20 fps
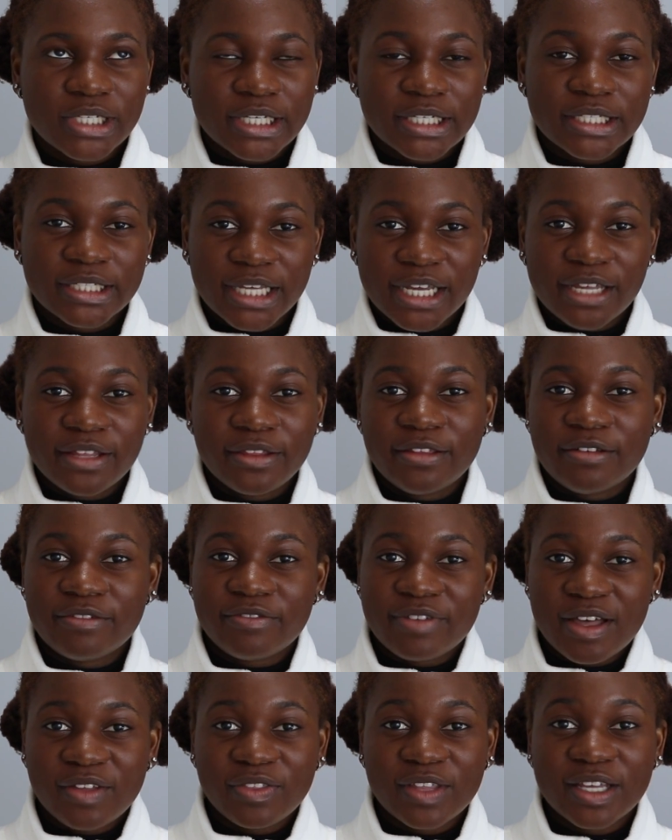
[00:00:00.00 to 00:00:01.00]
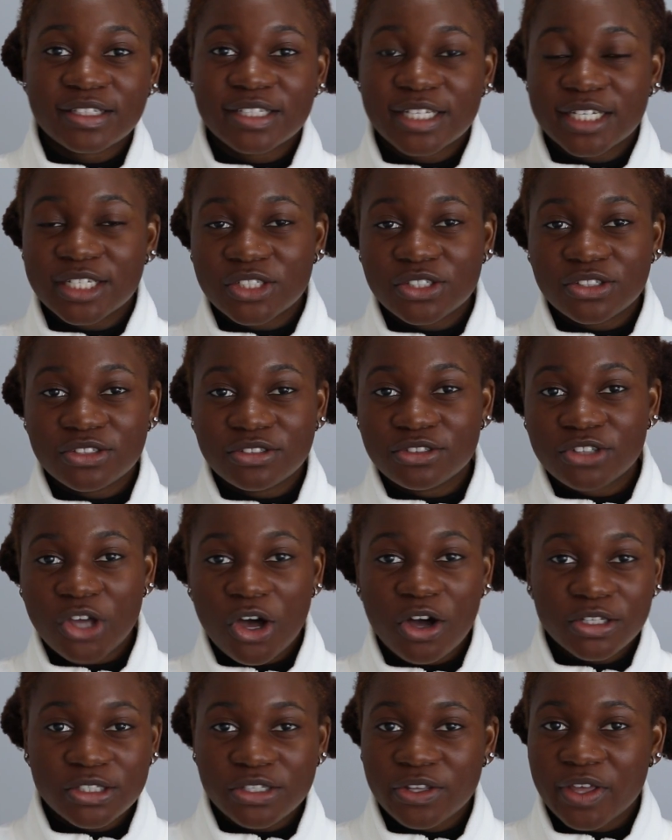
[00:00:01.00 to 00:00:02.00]
I liked the fact that they
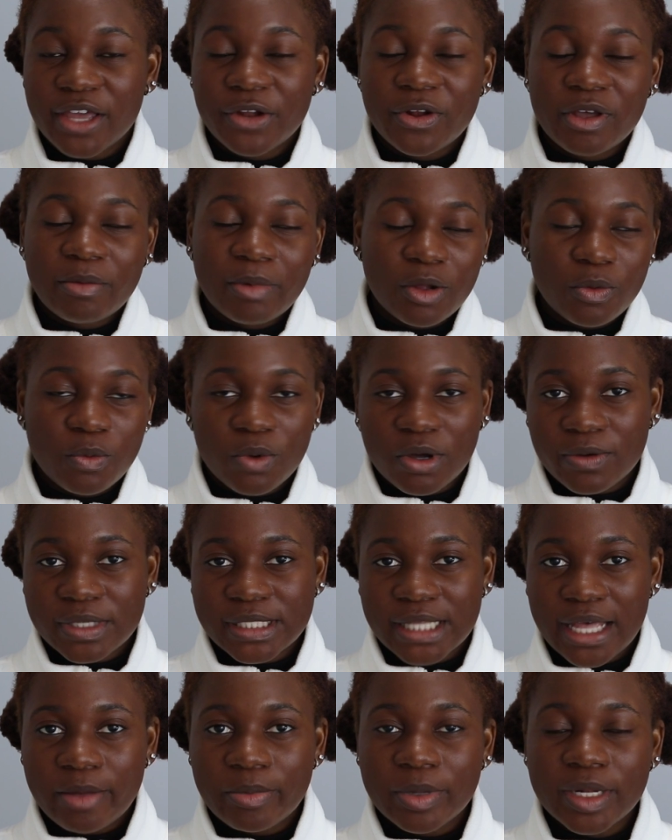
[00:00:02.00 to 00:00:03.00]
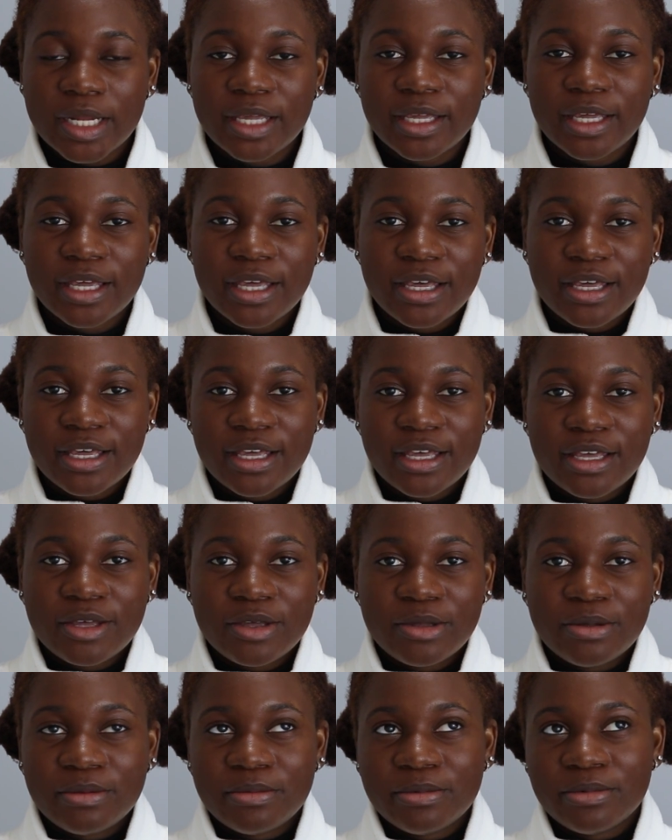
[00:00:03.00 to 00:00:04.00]
talked together about what was happening.
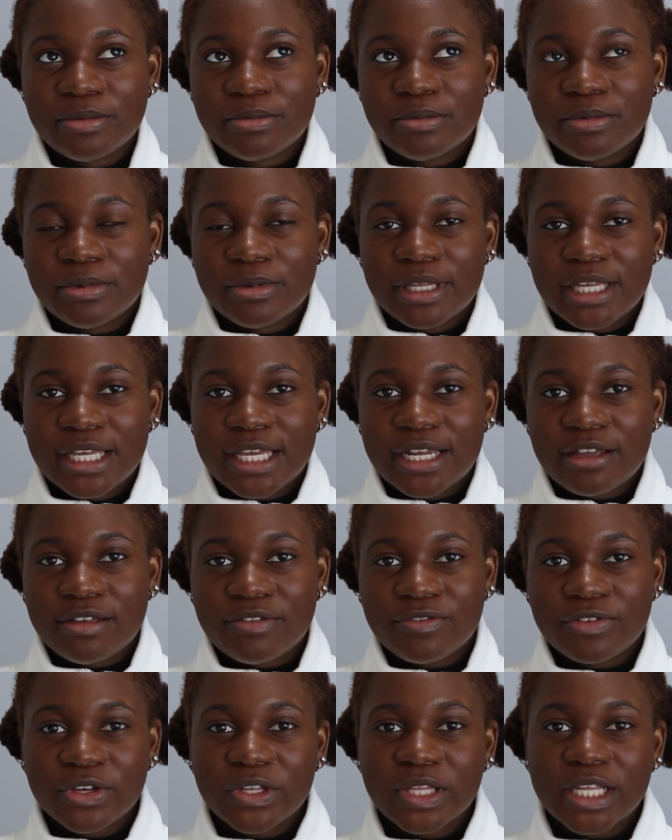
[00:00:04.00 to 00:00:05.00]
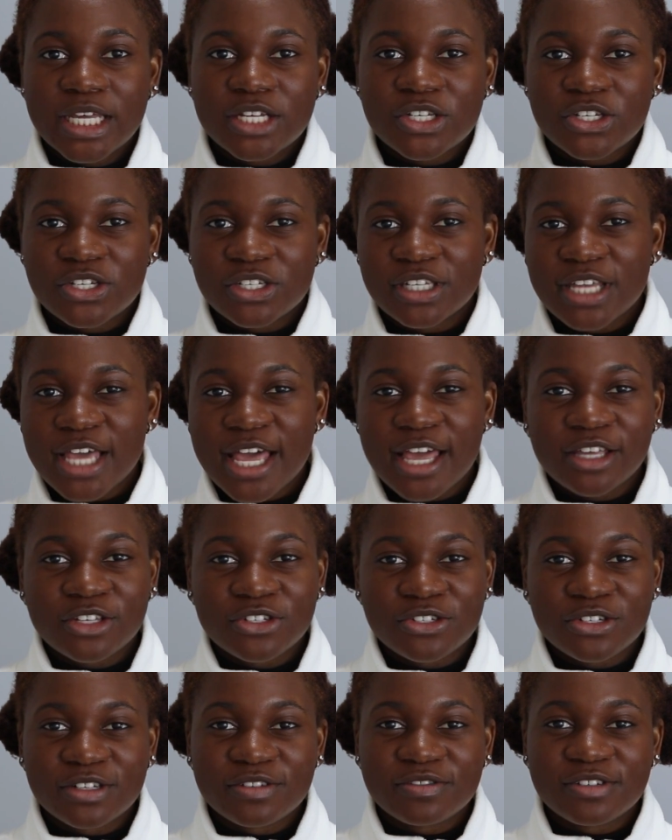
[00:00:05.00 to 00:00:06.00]
And I feel like Jintaek
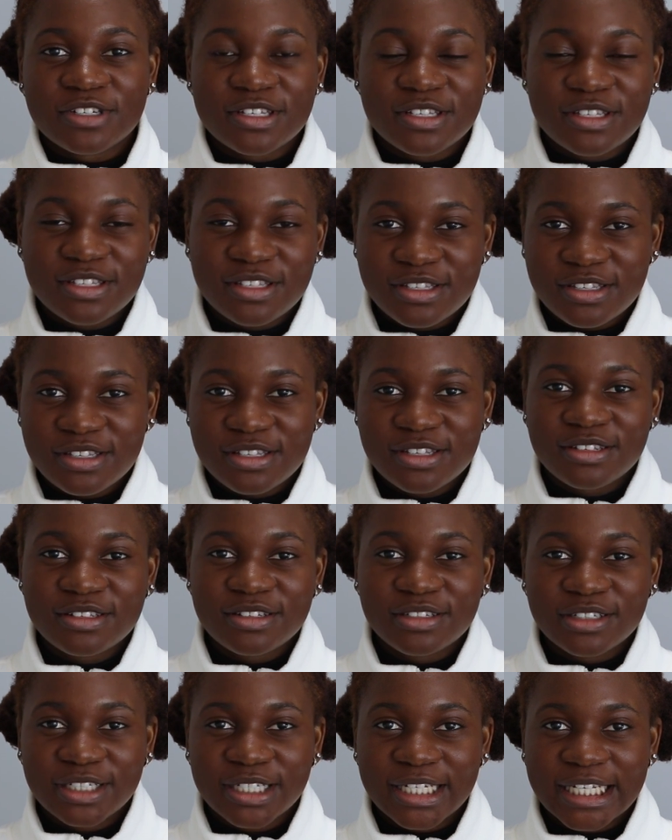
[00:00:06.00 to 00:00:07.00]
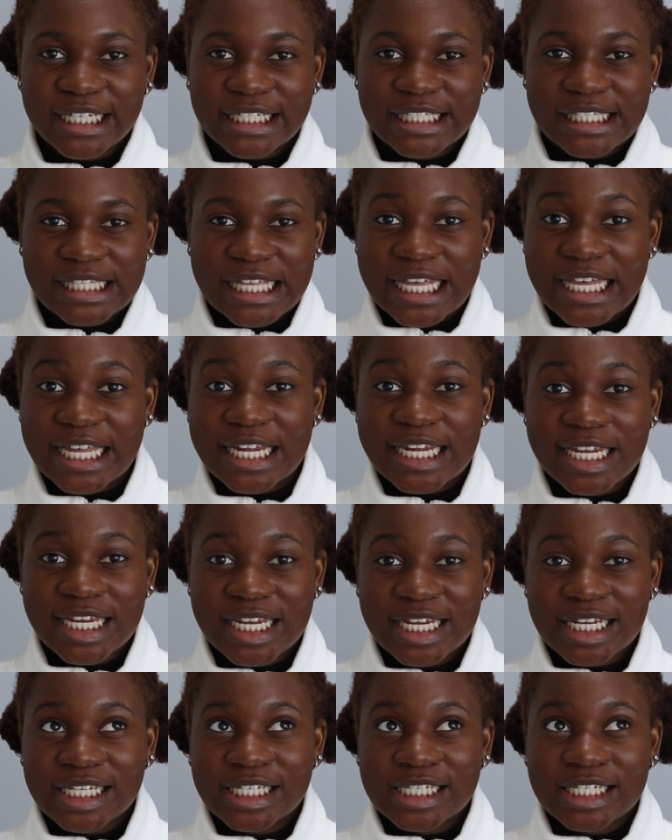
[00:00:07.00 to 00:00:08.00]
should have just like said,
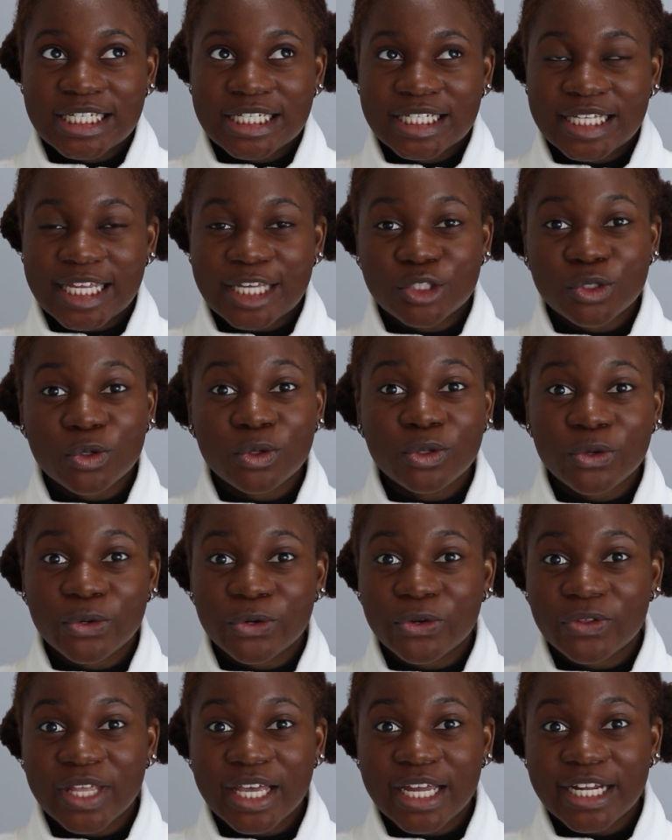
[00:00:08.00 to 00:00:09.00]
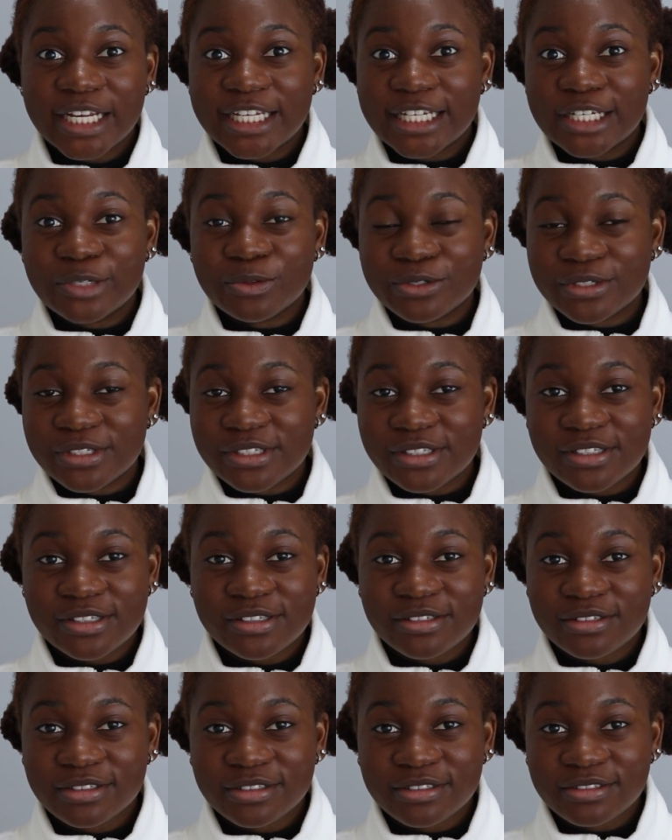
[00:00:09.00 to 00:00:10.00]
like told her that he
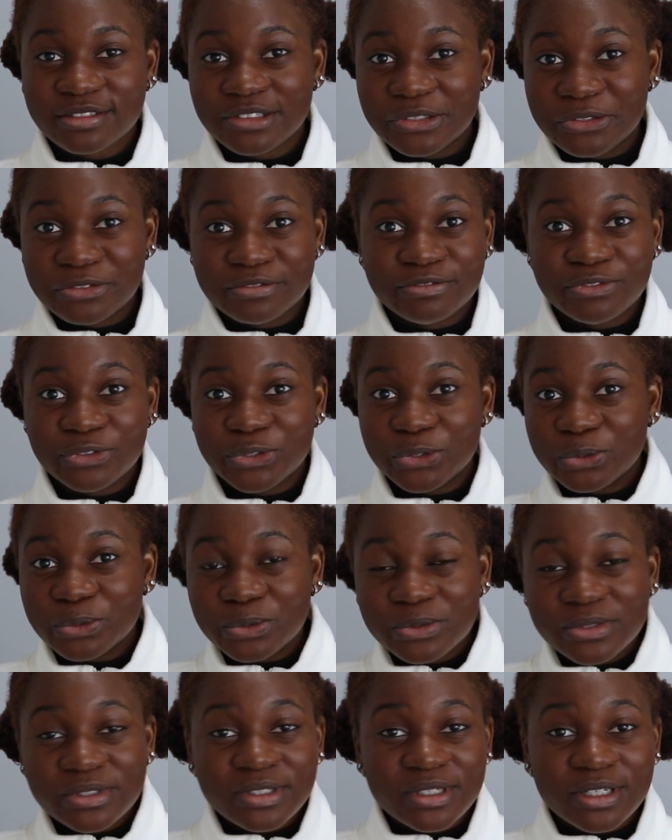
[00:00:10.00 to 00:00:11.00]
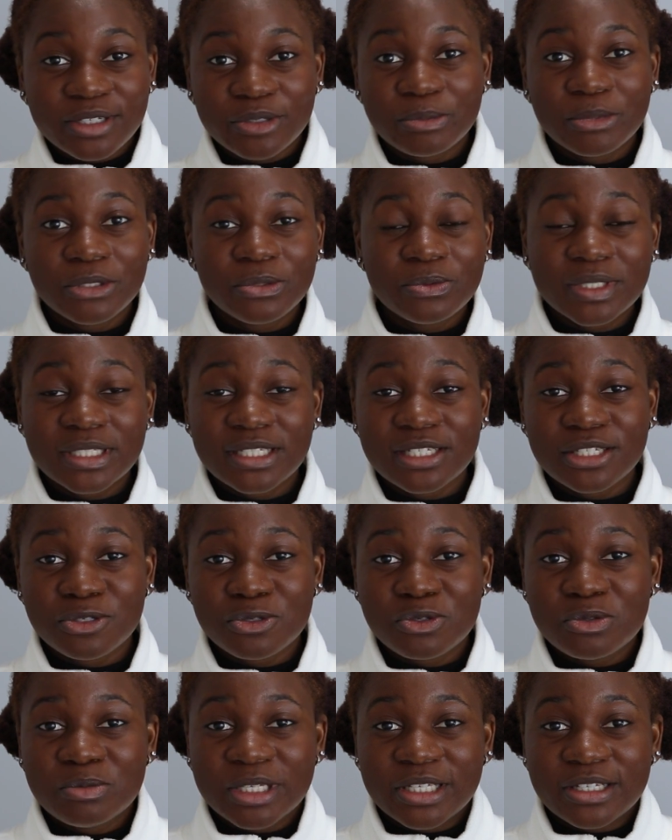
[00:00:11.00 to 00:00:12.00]
was confused between these
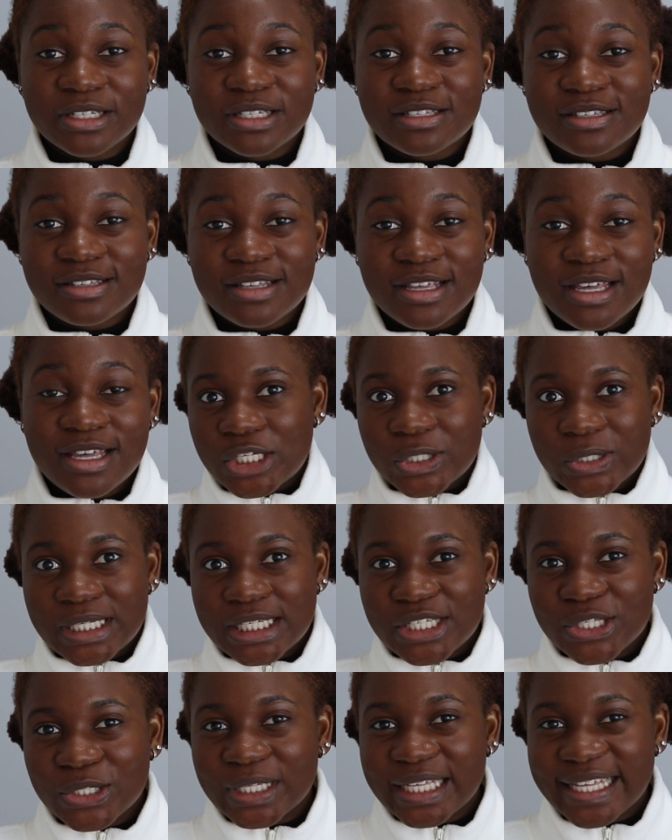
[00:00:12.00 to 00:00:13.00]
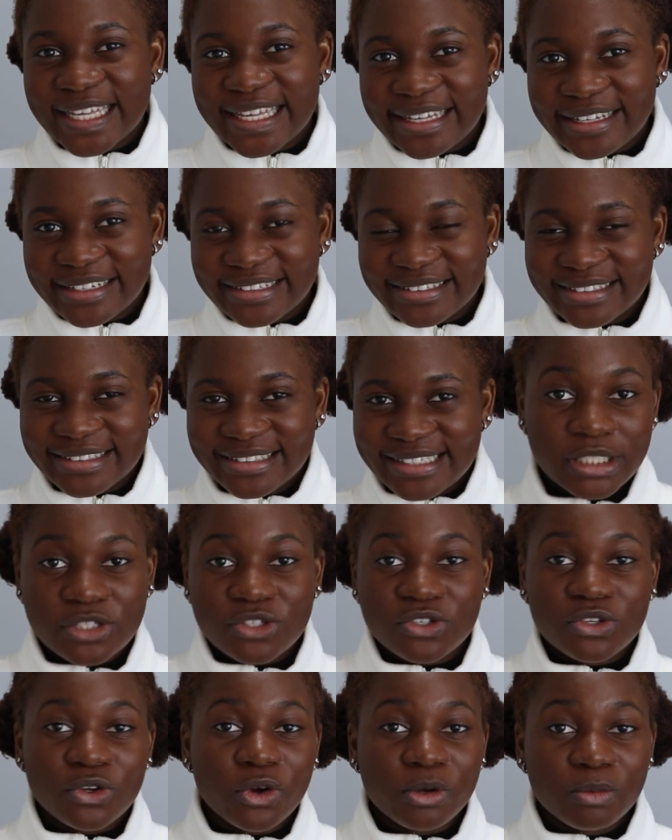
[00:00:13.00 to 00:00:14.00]
two, because you know, it's okay,
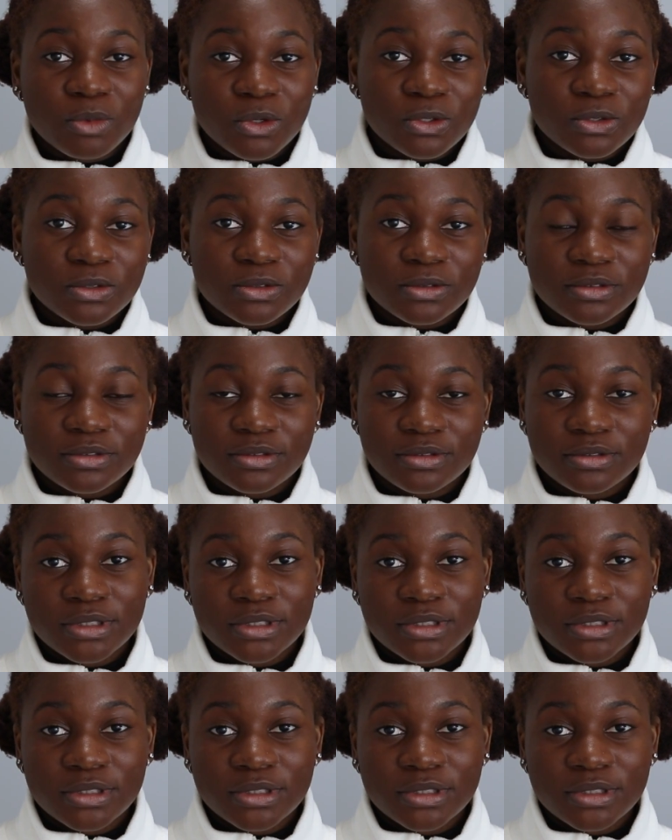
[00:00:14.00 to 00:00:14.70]
it's normal